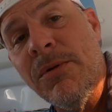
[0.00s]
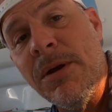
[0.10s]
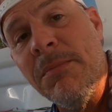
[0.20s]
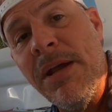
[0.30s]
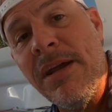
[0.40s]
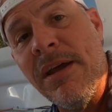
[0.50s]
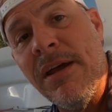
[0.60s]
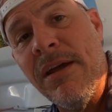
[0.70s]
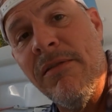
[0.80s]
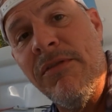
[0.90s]
we're going to make
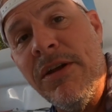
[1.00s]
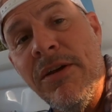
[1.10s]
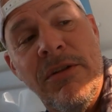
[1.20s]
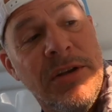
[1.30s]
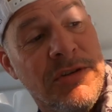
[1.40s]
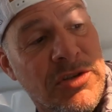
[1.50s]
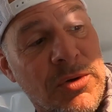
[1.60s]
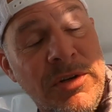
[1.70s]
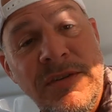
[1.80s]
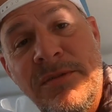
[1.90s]
a video that
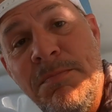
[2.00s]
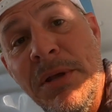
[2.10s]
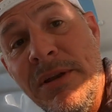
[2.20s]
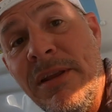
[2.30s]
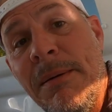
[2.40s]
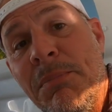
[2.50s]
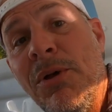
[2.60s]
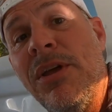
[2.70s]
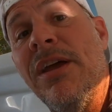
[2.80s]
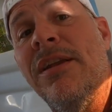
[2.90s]
showed us building that
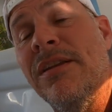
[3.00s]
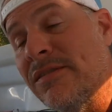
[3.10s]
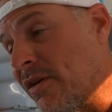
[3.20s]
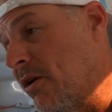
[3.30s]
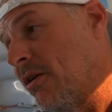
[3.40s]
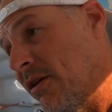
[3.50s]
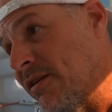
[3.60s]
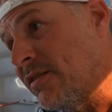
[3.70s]
bulkhead and installing all that